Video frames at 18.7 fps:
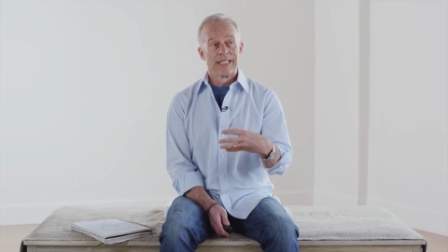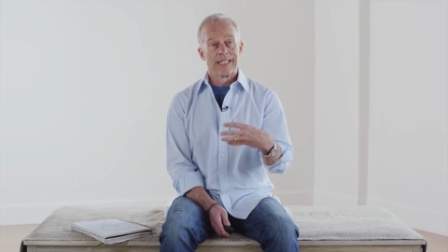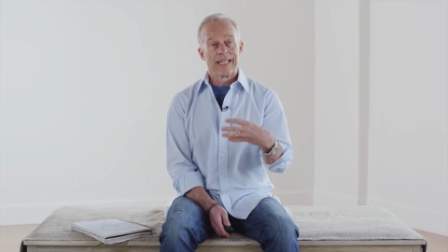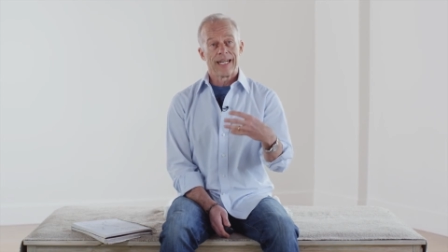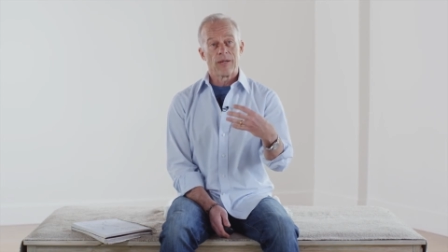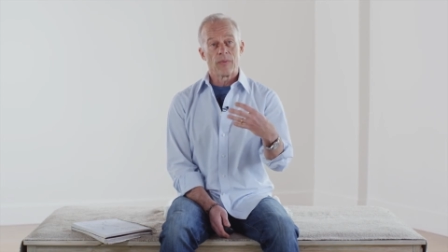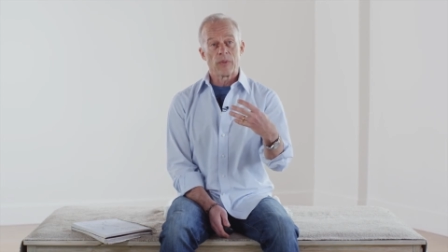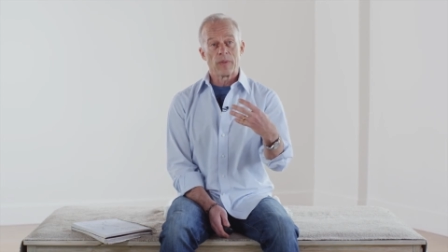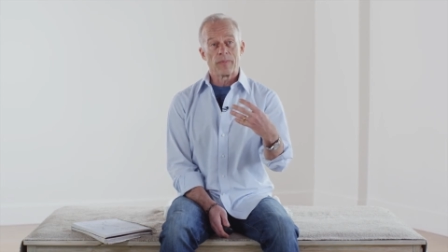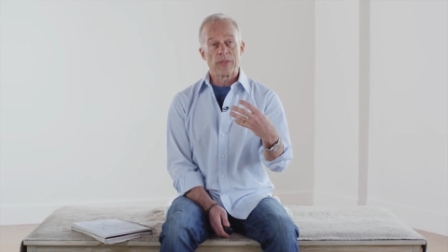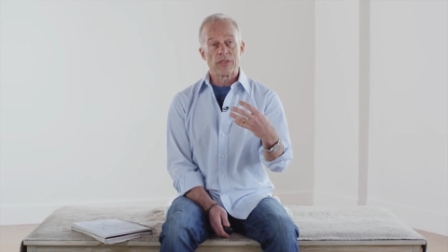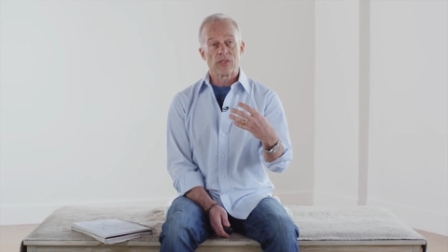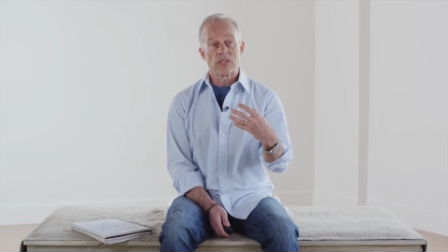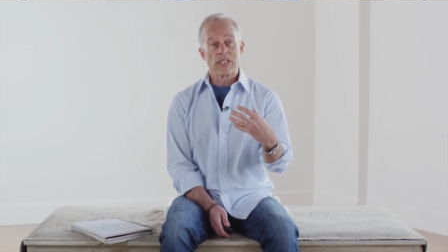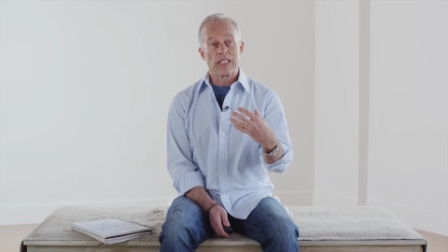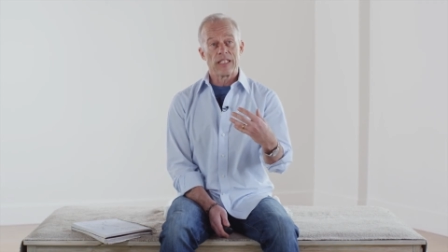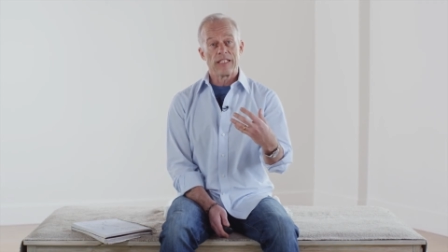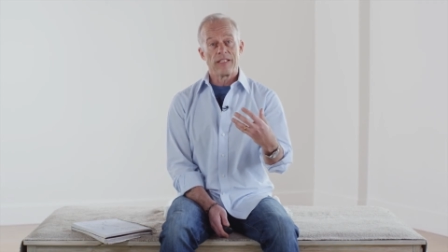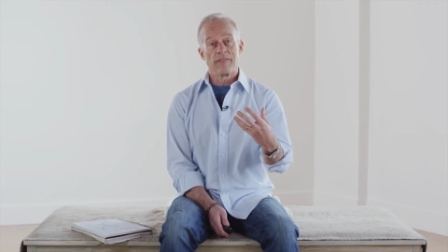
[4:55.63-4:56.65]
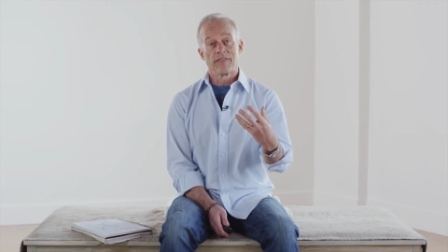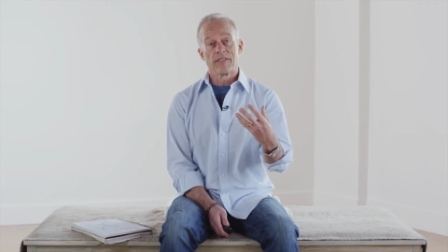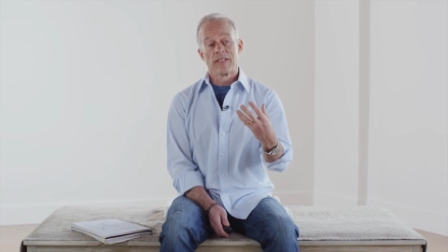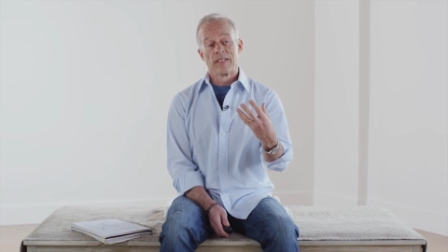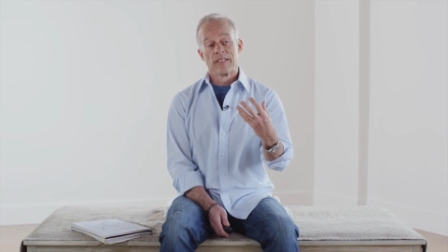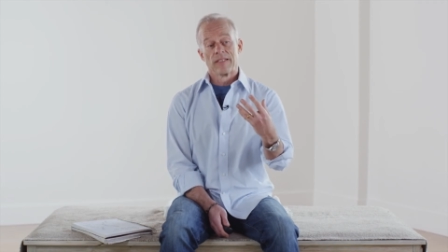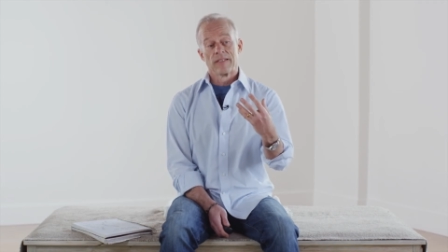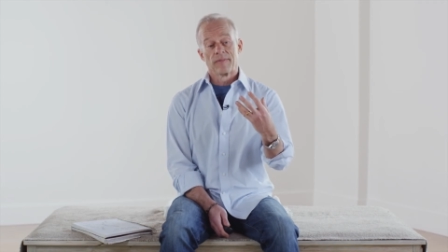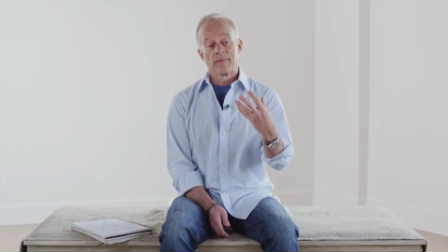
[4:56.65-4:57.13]
how we
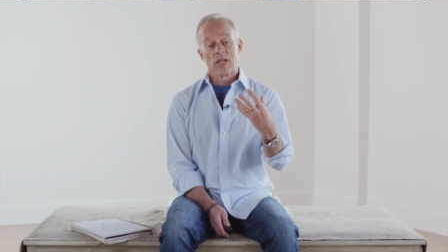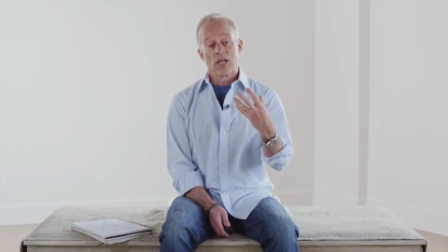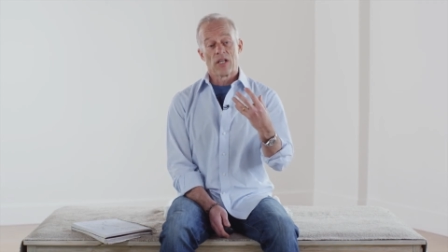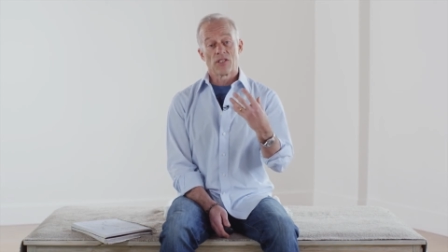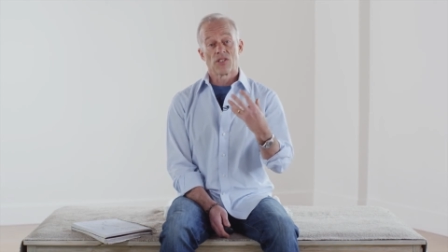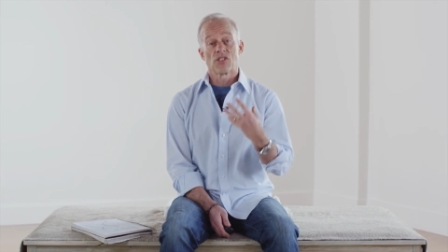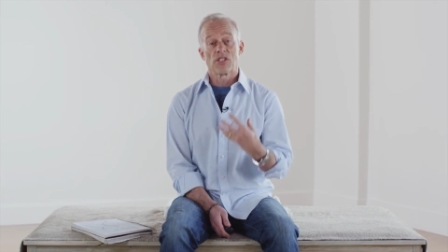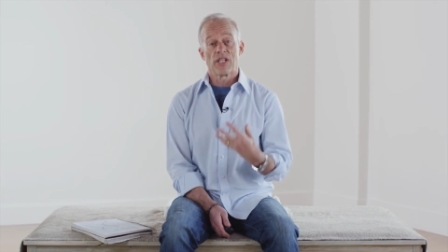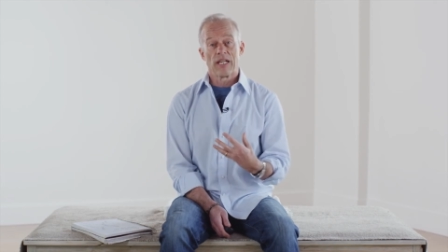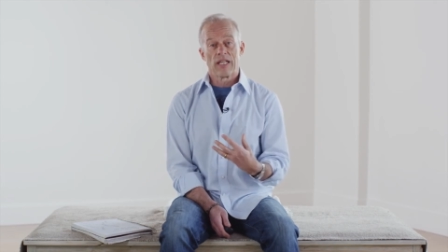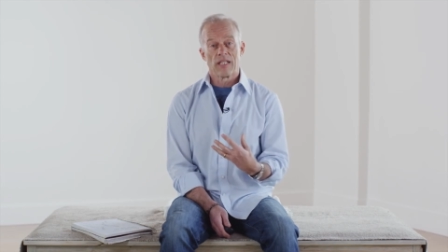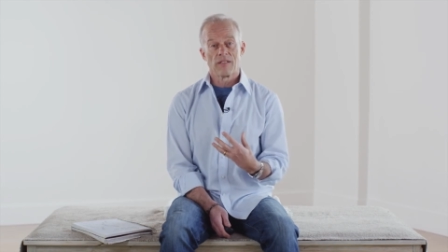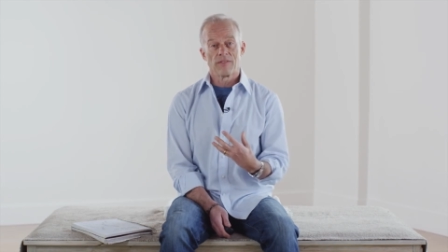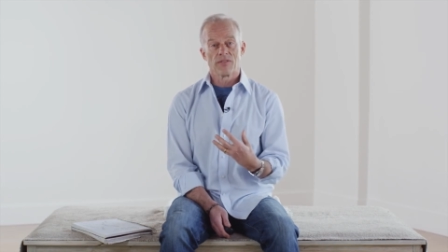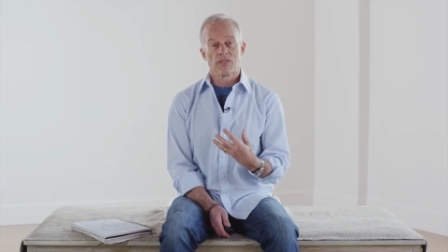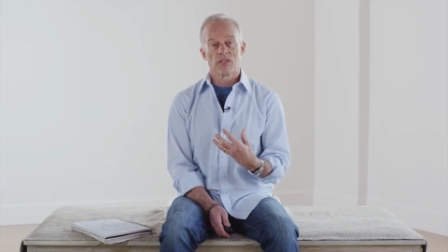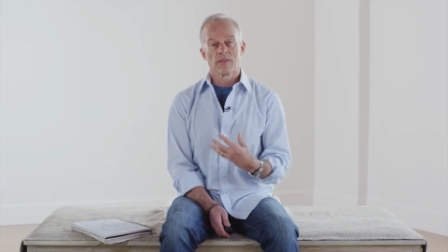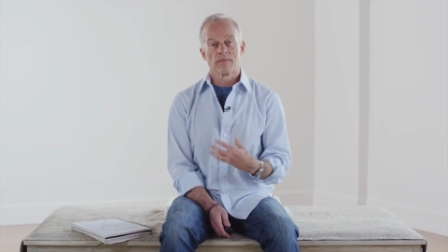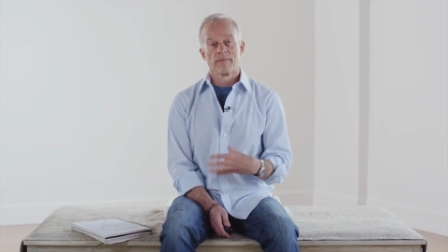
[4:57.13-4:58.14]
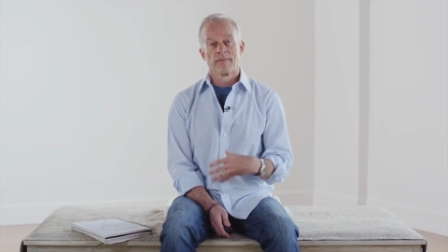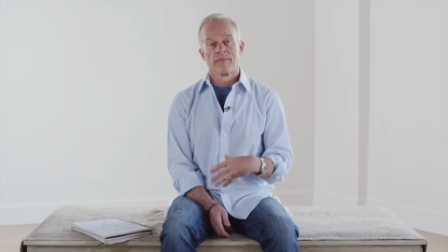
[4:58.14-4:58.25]
perceive ourselves.